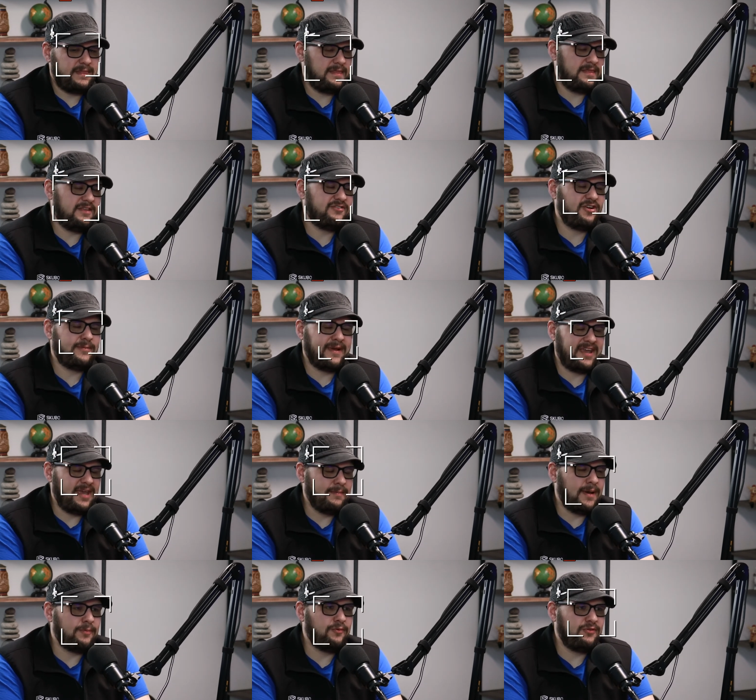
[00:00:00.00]
the term I
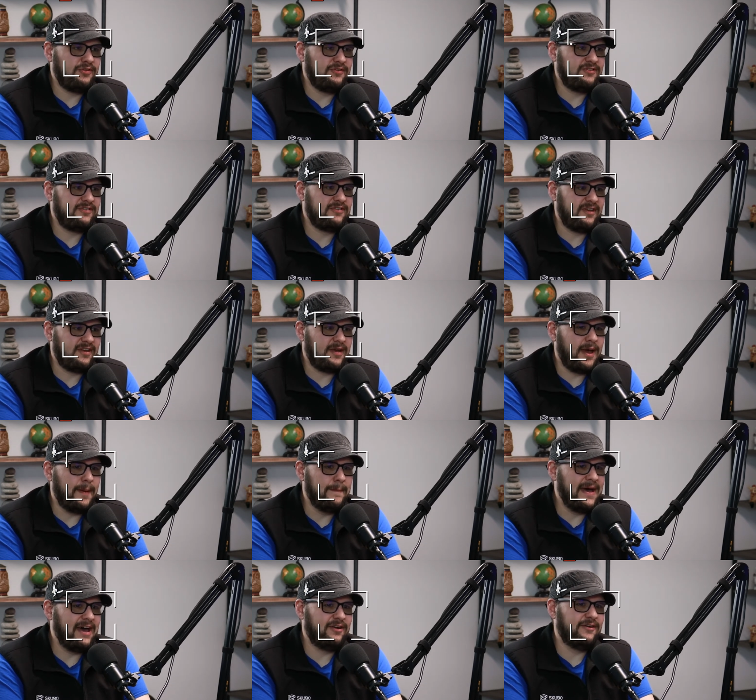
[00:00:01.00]
came up with is like a
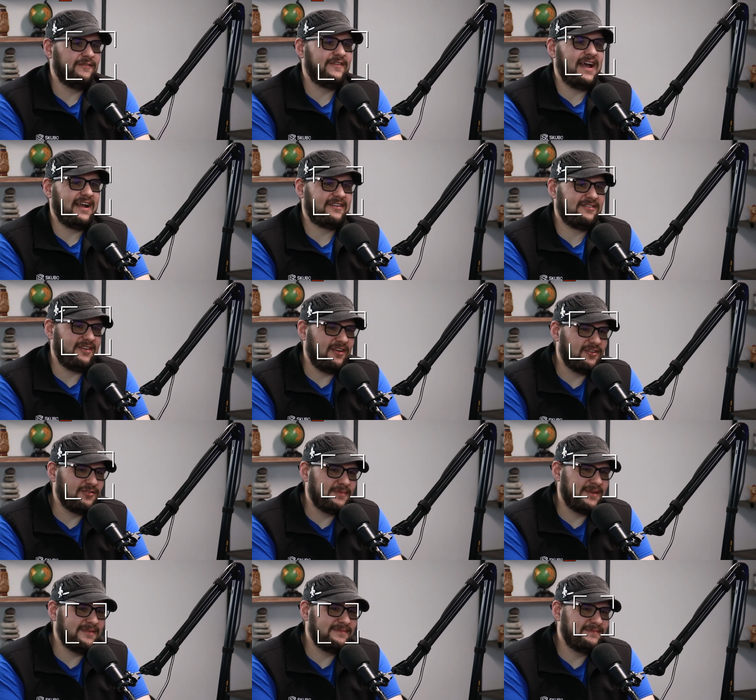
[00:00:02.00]
matter-of-fact
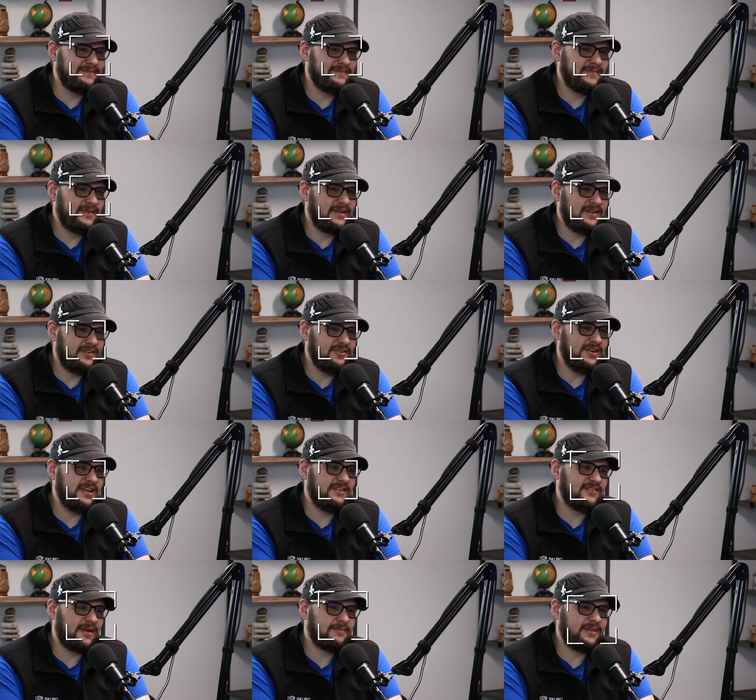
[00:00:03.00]
salesman. You
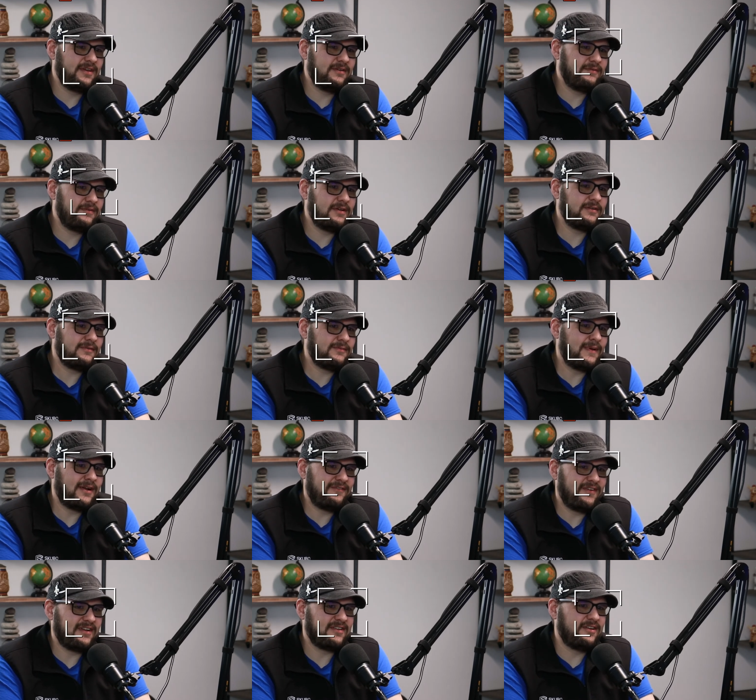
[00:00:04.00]
need something? Well, as a matter
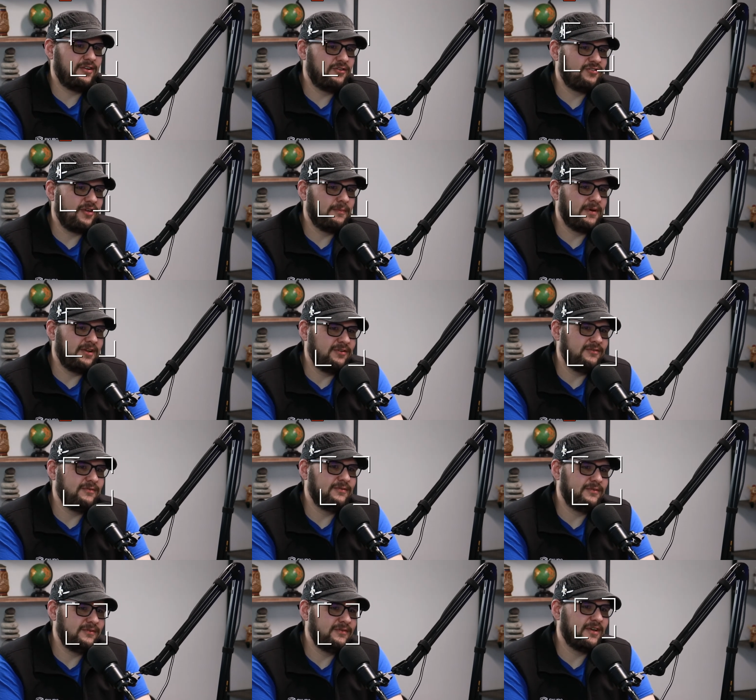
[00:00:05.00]
of fact, I know somebody who
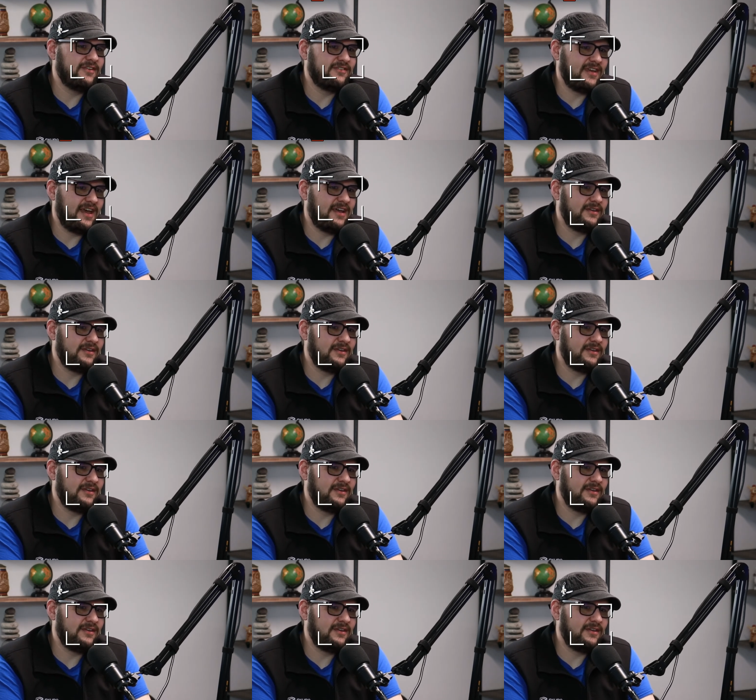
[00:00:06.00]
does that.